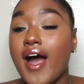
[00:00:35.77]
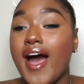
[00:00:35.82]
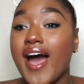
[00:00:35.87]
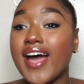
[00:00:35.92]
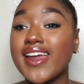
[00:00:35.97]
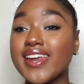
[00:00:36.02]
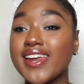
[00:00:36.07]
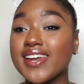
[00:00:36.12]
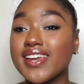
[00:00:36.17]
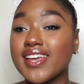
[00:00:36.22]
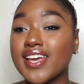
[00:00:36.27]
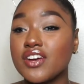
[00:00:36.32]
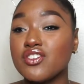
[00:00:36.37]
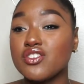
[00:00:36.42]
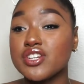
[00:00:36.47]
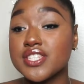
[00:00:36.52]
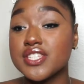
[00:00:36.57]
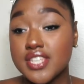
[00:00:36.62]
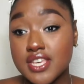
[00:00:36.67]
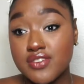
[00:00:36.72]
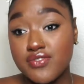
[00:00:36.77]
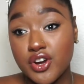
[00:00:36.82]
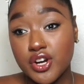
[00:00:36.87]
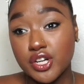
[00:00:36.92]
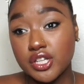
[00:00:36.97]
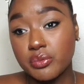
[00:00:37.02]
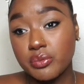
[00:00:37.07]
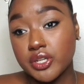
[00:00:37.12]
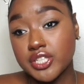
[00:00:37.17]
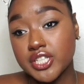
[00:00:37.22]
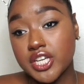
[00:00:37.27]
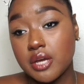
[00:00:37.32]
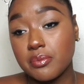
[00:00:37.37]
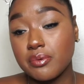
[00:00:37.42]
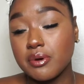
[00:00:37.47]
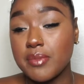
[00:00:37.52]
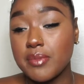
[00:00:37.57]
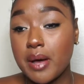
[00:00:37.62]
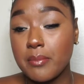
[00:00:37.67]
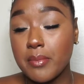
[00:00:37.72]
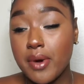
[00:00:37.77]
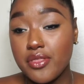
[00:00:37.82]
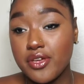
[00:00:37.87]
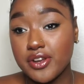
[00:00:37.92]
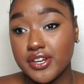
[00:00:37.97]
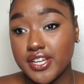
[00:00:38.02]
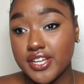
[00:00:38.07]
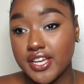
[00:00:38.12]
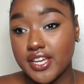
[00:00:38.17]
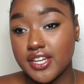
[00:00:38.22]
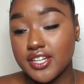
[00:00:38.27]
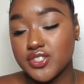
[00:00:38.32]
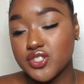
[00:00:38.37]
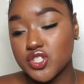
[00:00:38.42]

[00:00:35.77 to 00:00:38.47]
I didn't receive an early bird ticket, but my mother did.